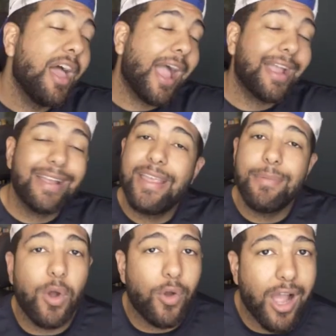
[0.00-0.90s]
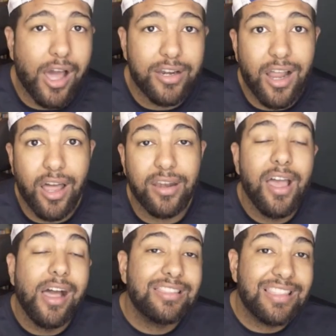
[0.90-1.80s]
I can keep going on and on.
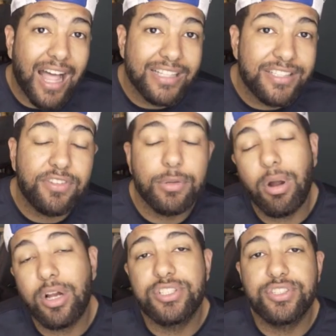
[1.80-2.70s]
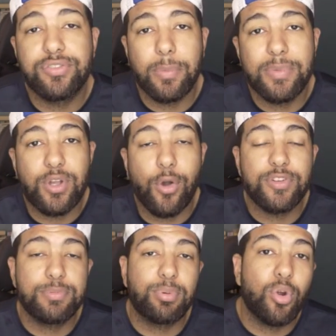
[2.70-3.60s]
Lots of departures from this
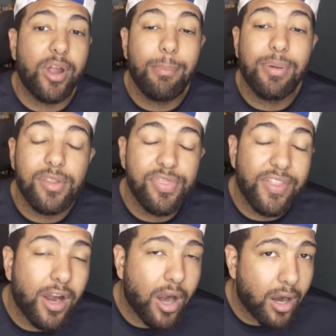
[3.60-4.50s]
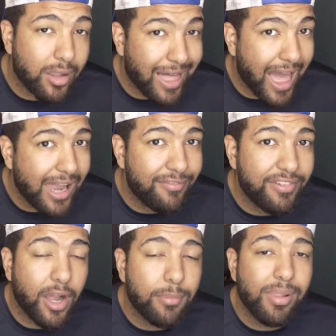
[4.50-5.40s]
Gophers program, but there are a lot of
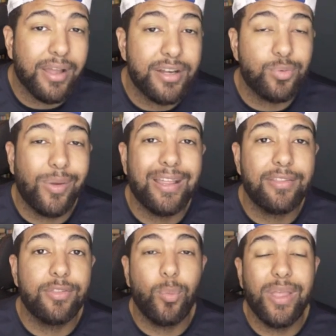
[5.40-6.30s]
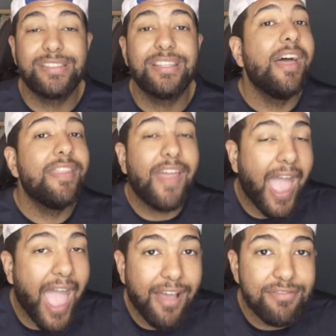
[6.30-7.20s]
young players waiting in the wings that
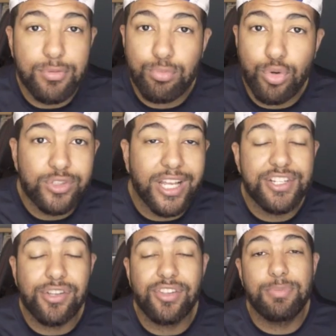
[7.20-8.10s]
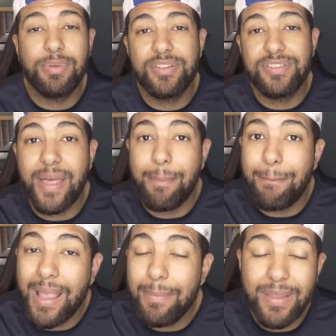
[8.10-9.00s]
have some rotational experience that
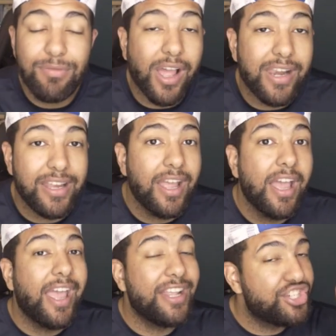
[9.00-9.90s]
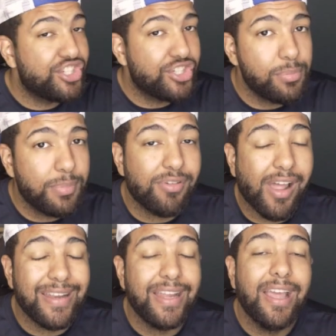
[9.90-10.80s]
might be ready and should be
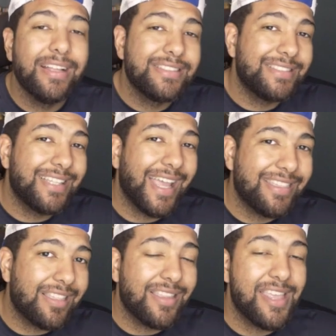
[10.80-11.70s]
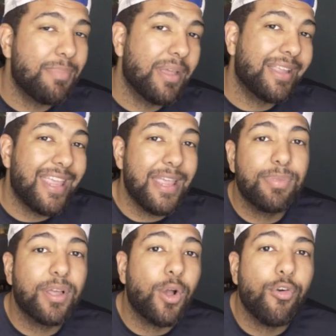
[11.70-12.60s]
ready to take the leap and keep
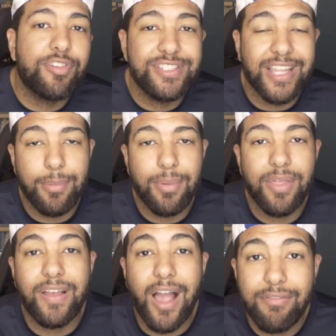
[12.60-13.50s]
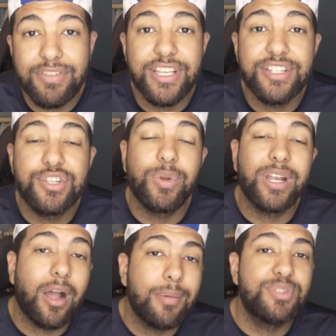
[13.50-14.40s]
the Gophers name in the conversation when it
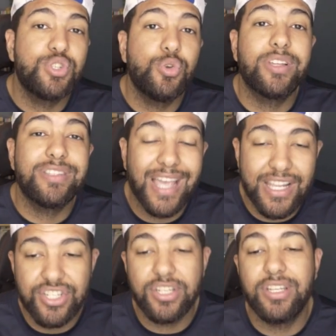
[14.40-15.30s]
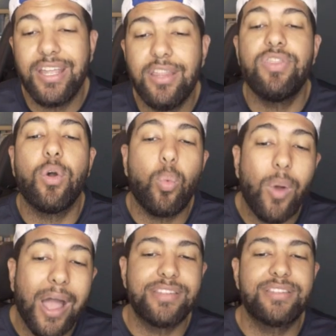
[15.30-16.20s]
comes to contention in the
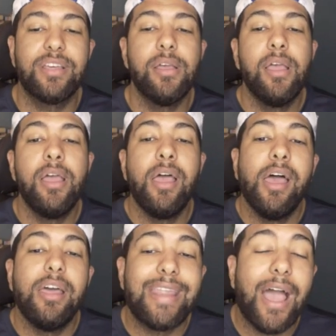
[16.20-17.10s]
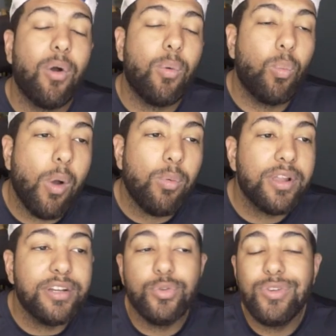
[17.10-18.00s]
West. Now, what we're
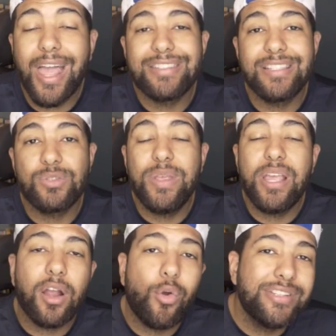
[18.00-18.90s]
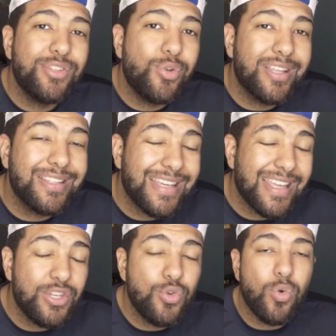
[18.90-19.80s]
going to do next is we are going to
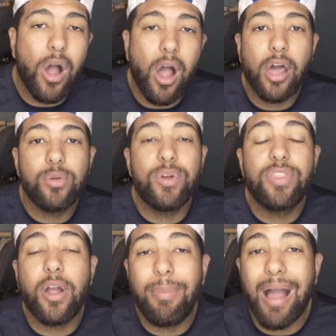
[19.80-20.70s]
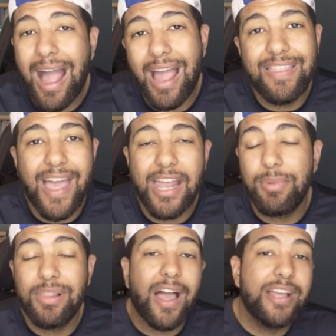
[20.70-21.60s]
continue on with our behind the
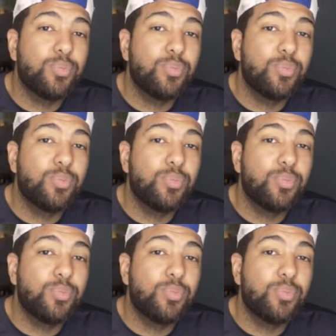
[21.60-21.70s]
enemy lines.